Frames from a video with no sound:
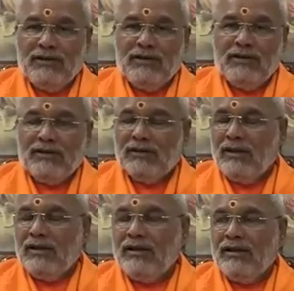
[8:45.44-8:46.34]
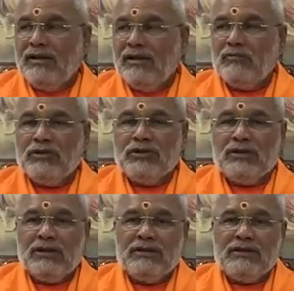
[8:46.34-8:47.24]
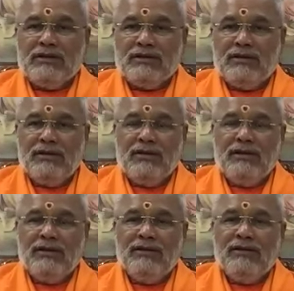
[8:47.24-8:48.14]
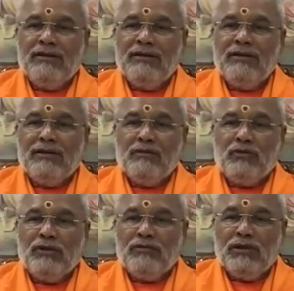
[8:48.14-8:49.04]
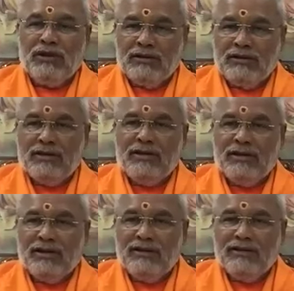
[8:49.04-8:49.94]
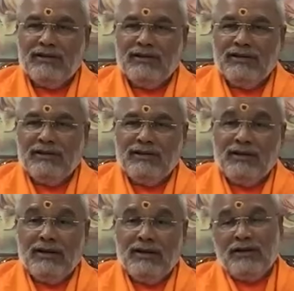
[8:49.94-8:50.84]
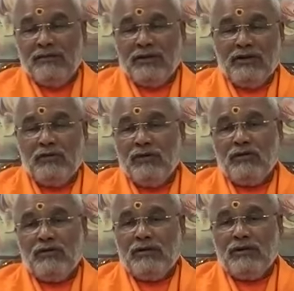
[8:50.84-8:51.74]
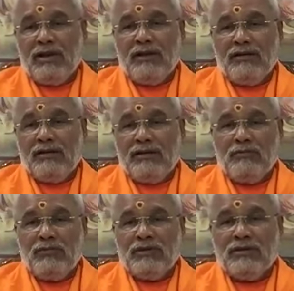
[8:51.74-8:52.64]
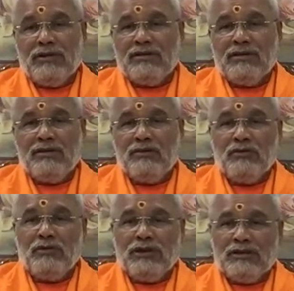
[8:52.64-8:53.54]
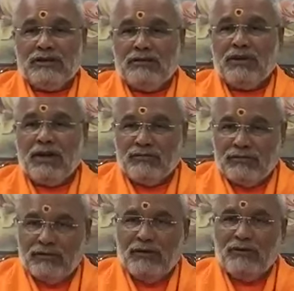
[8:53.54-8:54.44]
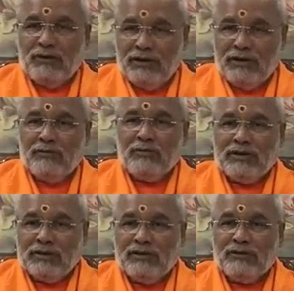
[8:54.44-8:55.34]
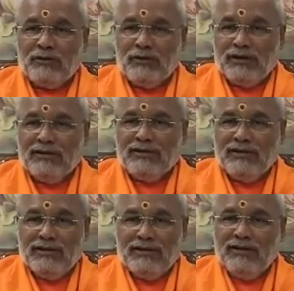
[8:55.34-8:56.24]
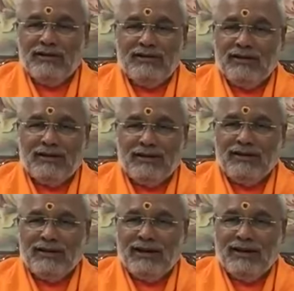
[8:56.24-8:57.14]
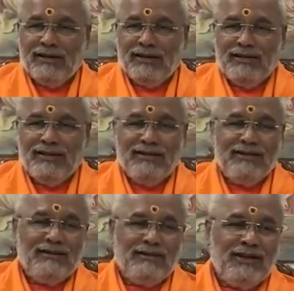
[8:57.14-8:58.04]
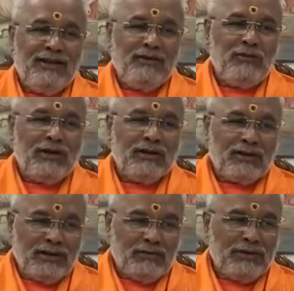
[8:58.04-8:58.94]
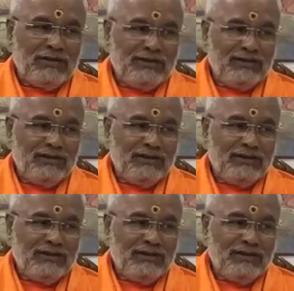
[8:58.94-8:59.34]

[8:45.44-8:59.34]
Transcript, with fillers: It is like eating biscuits in a remote village in India. And having good biscuits in USA. But after all, you are eating biscuits only. There is nothing there. So they have better kamas.